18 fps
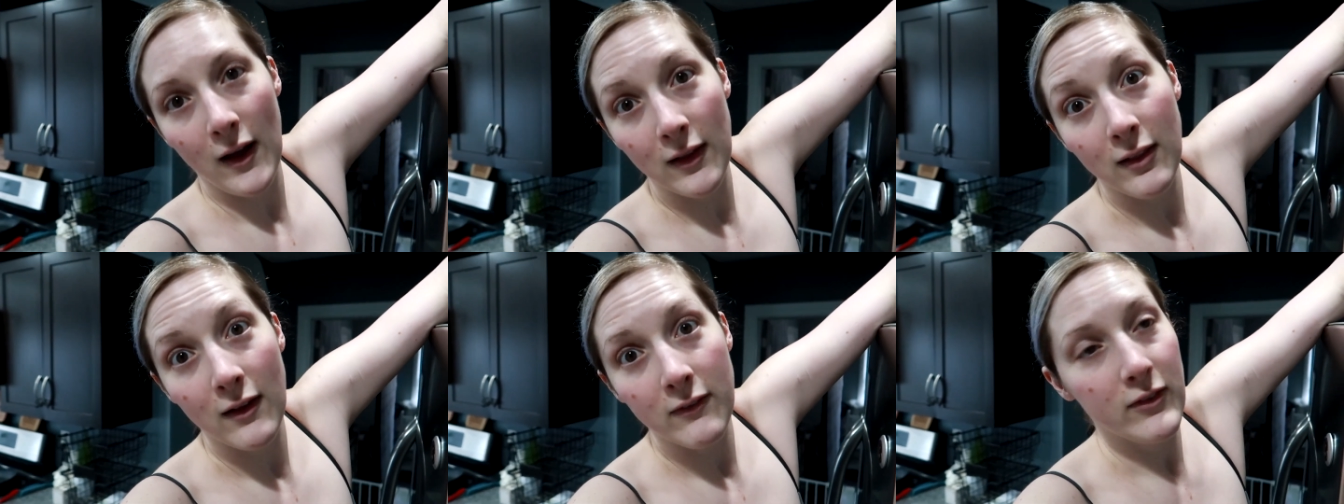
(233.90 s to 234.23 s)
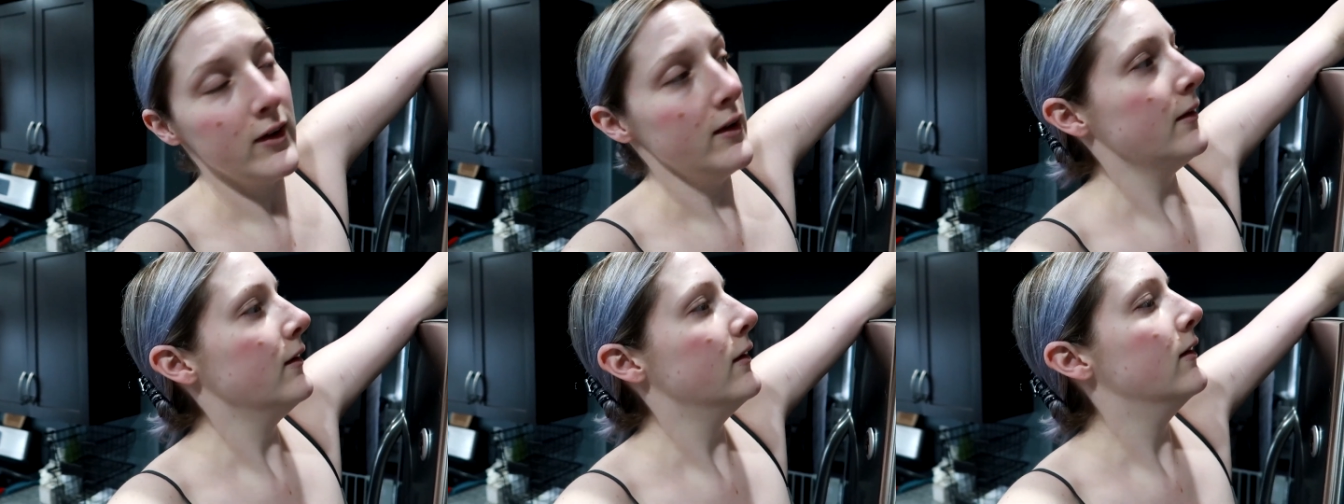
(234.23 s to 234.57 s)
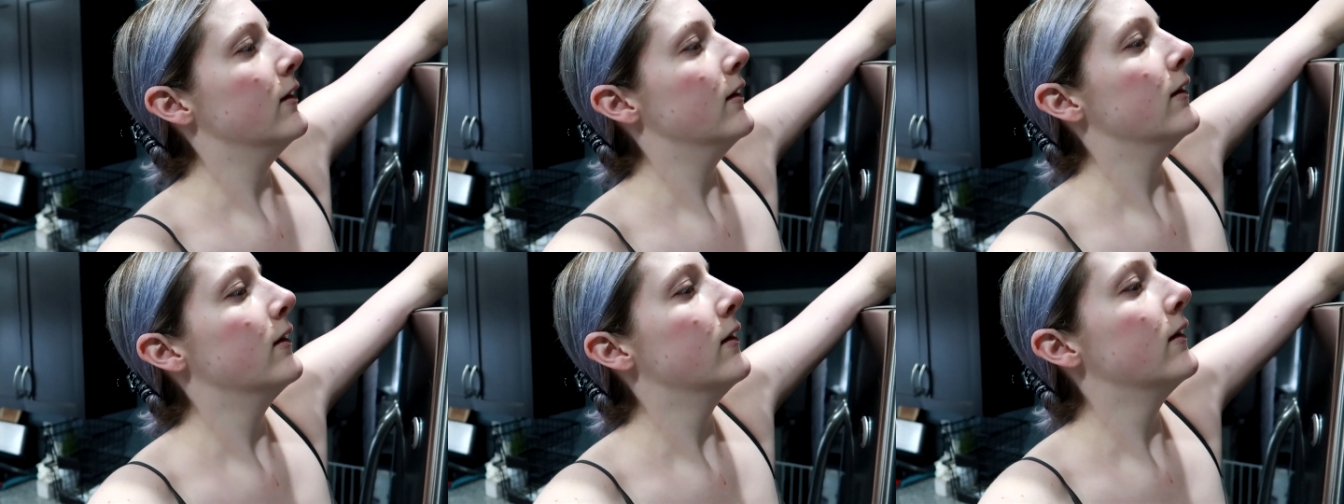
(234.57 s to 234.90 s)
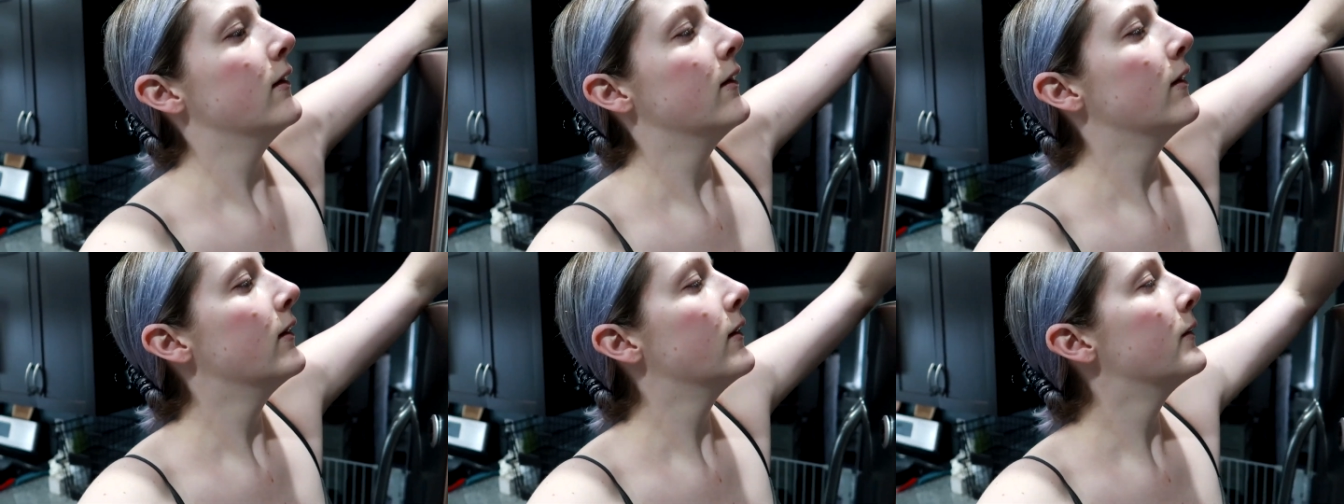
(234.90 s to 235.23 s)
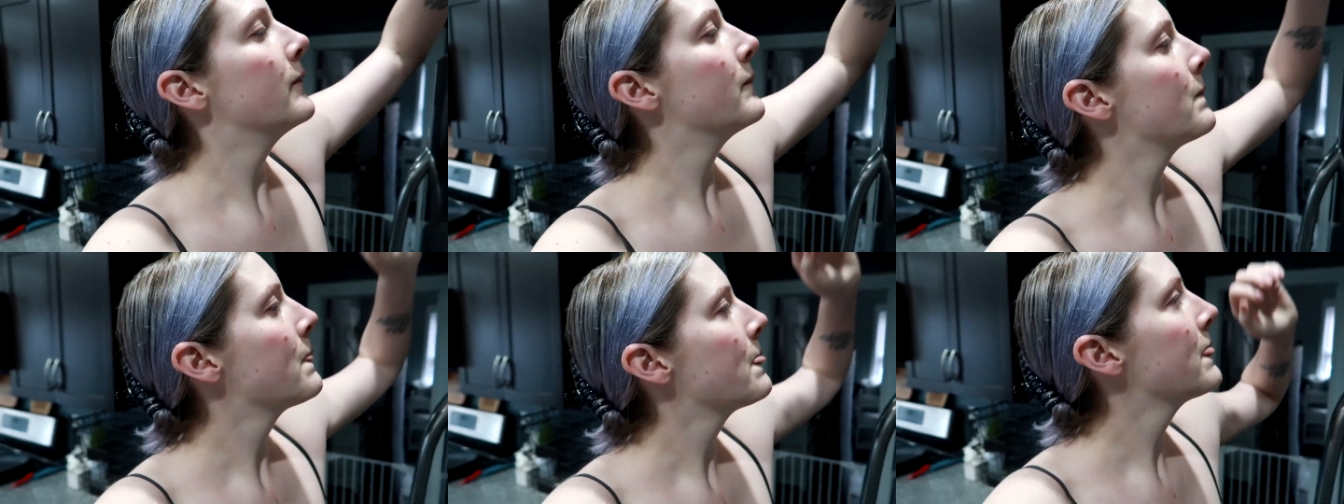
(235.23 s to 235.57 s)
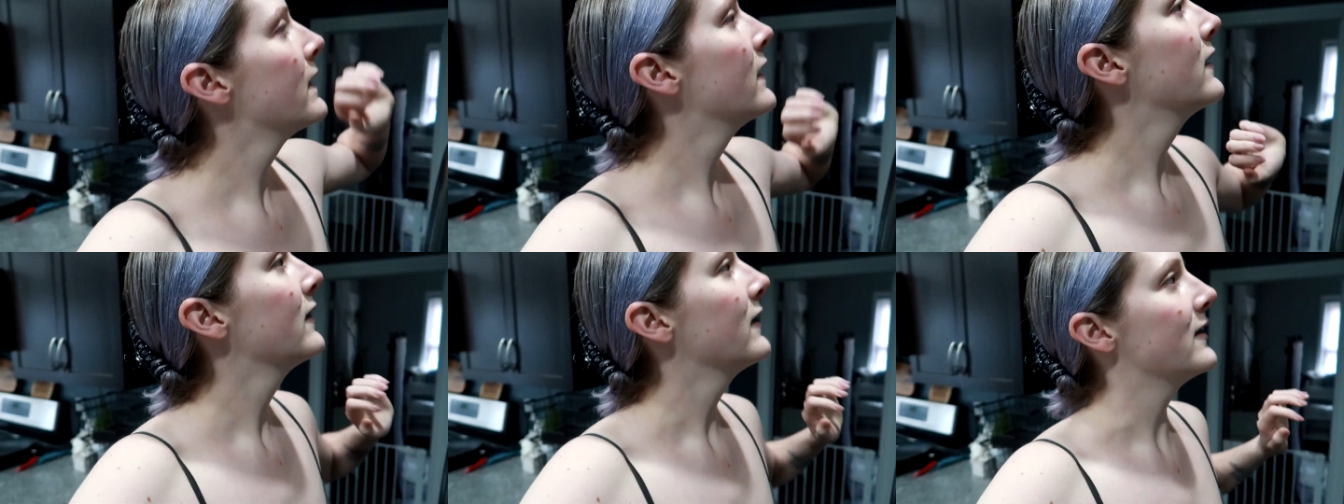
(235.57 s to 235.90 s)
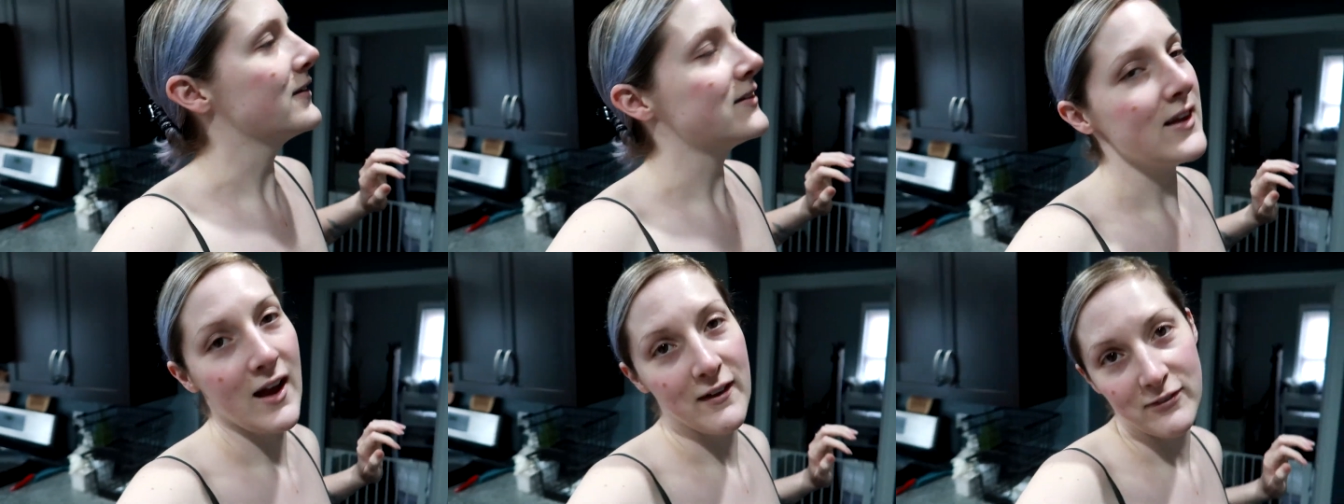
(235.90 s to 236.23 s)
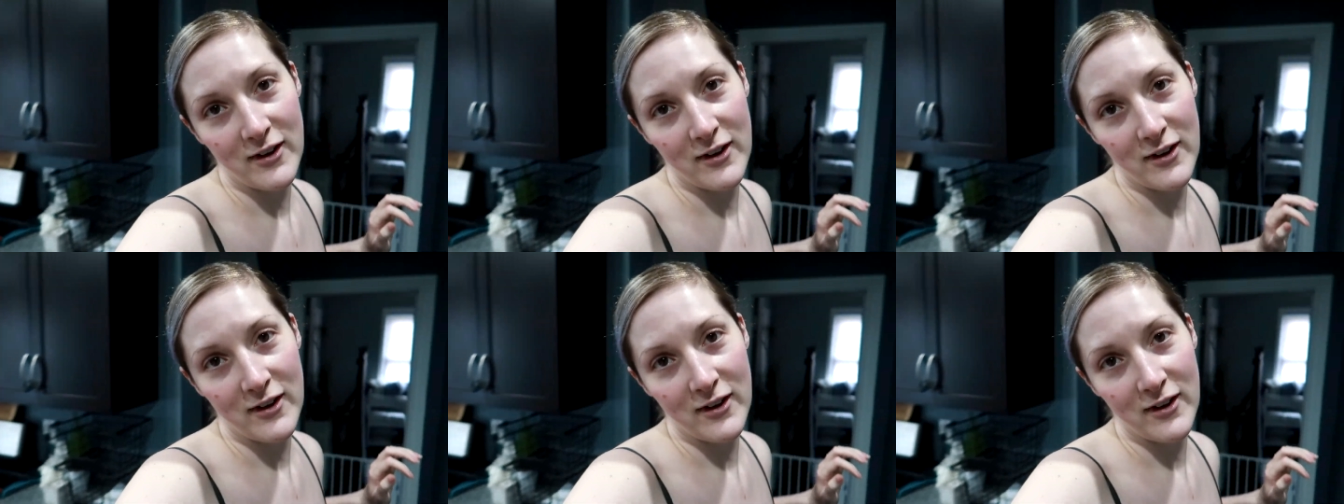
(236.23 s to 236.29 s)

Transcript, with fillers: I love it. Because I